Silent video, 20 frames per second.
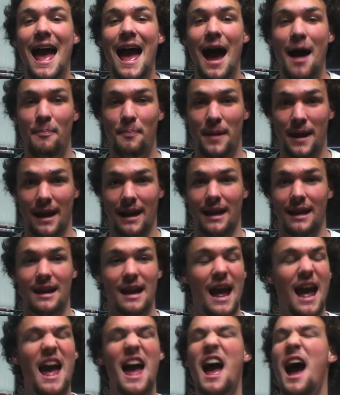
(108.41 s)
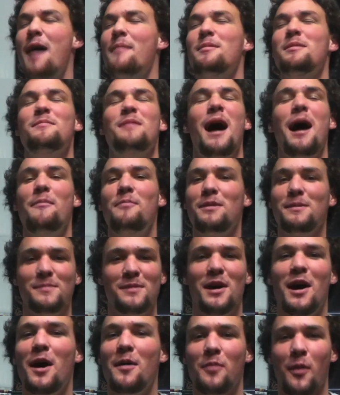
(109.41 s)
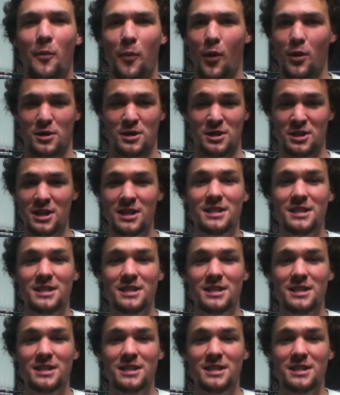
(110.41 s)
epic. I mean, epic beyond proportions.